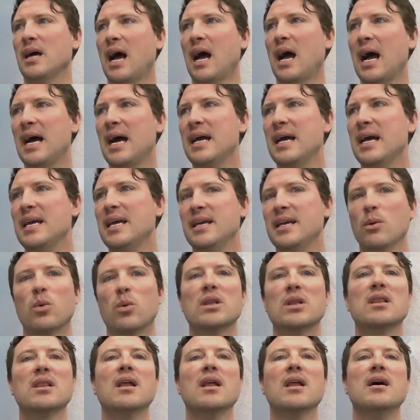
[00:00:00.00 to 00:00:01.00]
I
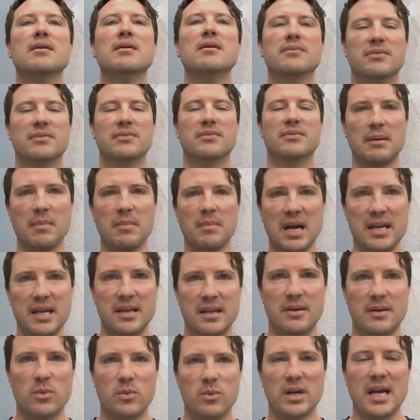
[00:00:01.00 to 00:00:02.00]
would love, like,
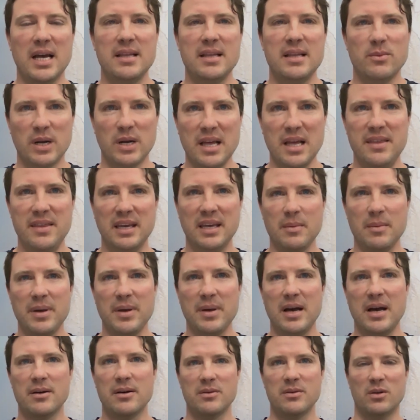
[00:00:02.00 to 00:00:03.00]
my when I think
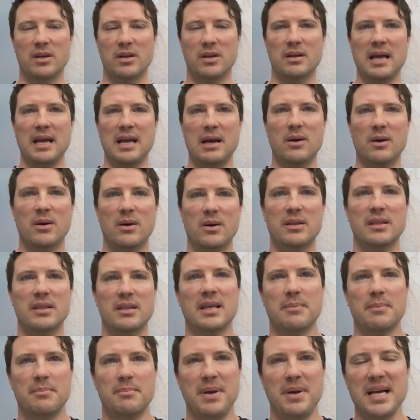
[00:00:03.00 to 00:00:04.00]
about
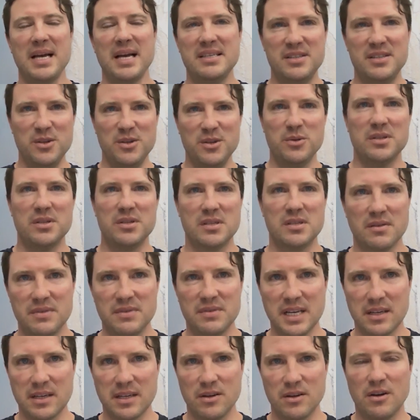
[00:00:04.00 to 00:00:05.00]
the best uses
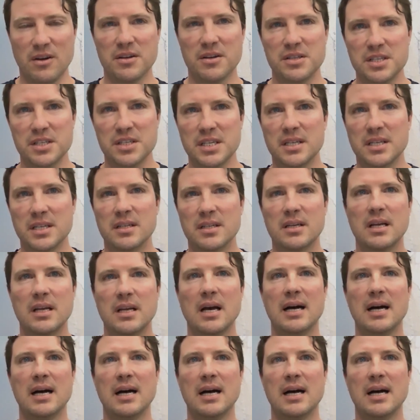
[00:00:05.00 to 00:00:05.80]
of technology,